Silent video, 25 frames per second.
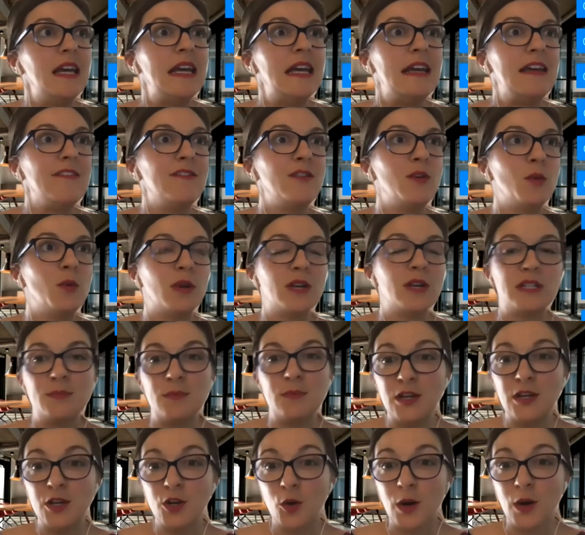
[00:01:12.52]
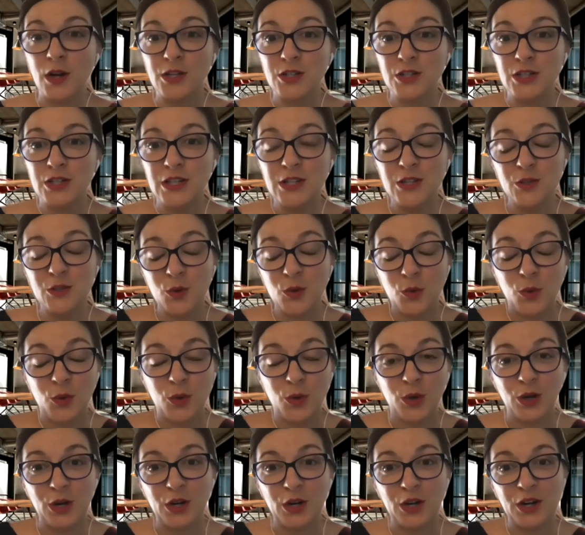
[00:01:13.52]
if you want to submit your questions
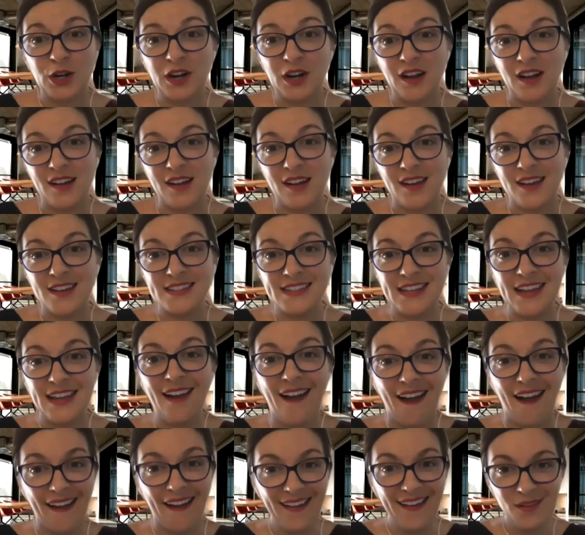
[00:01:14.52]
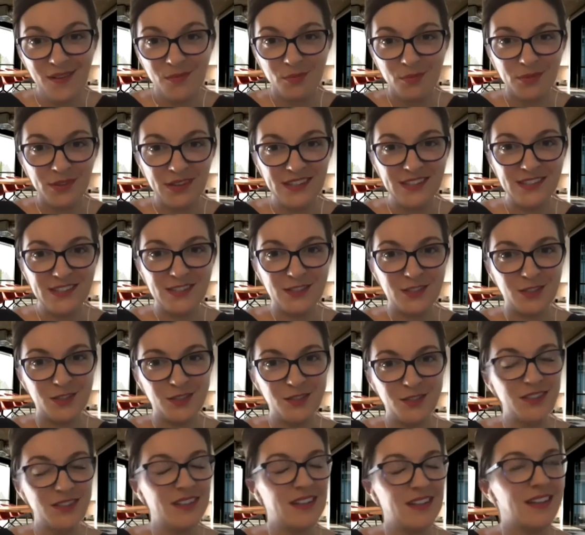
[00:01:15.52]
or say hi, please
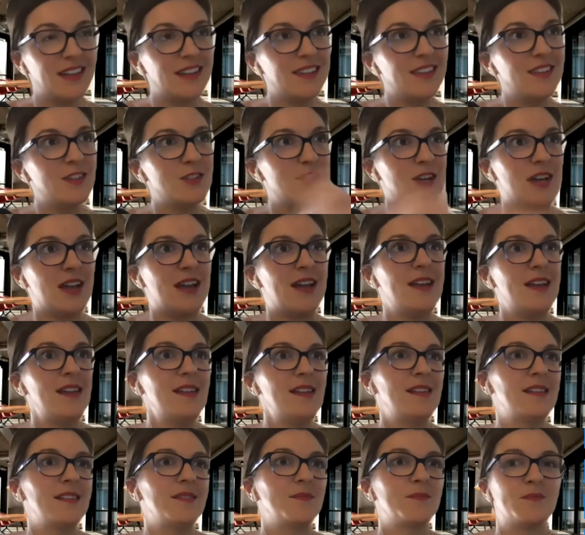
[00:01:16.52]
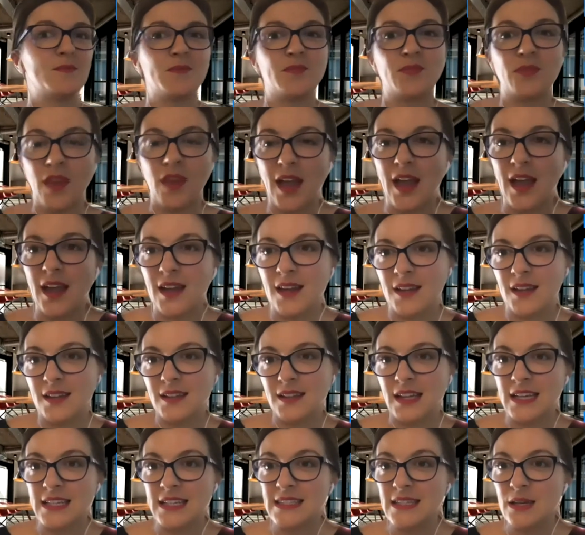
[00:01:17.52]
do in the chat. And
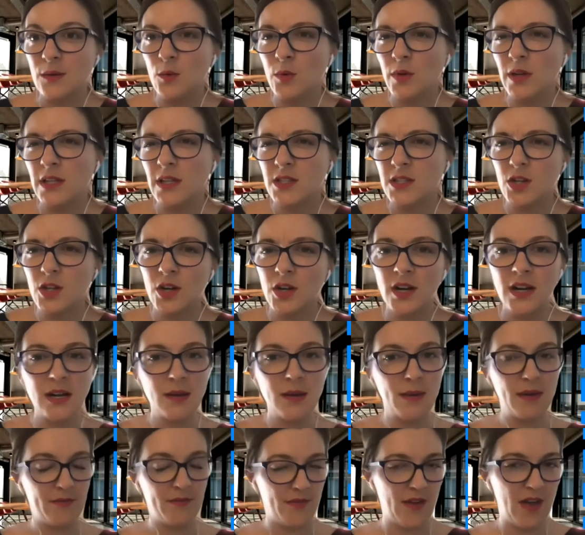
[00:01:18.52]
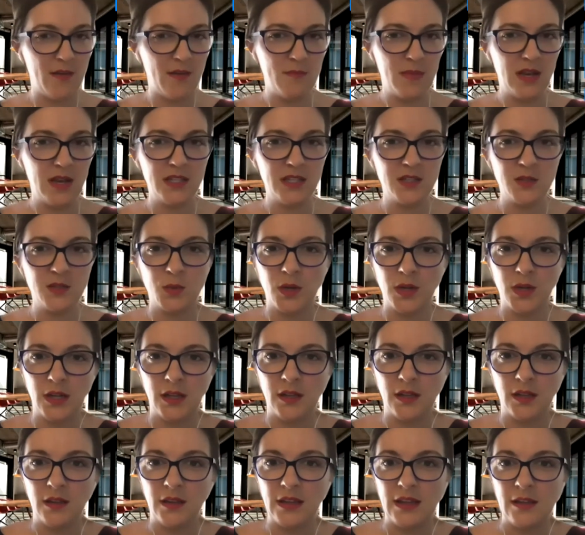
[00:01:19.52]
like I said, we'll get started in about 5 minutes. We're going
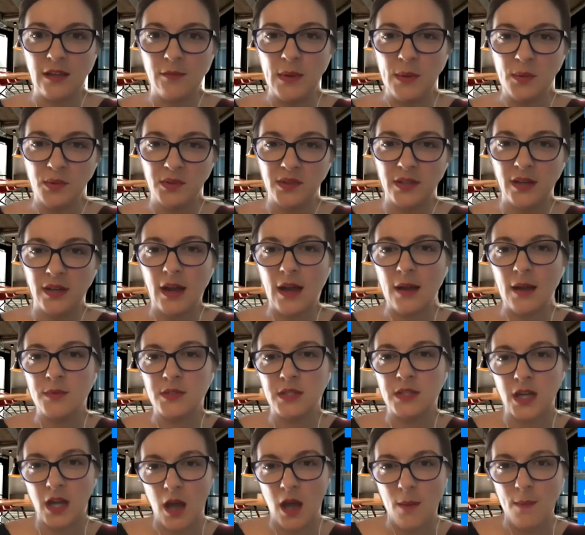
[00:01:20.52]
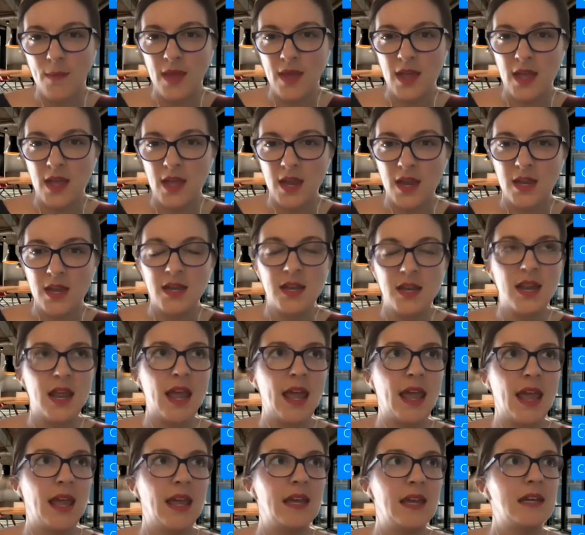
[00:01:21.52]
to give people time to come in
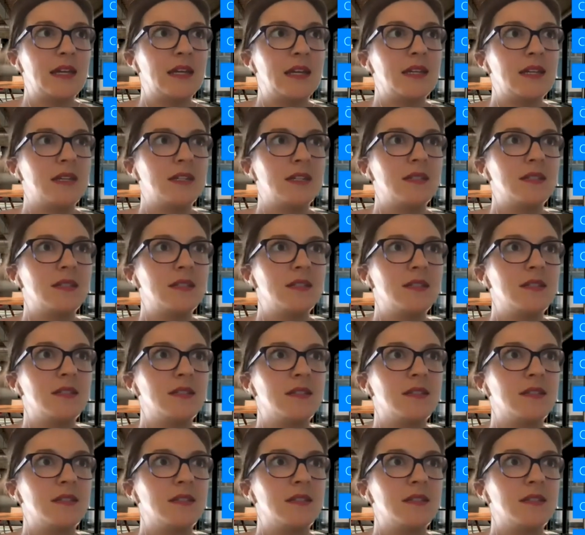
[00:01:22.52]
and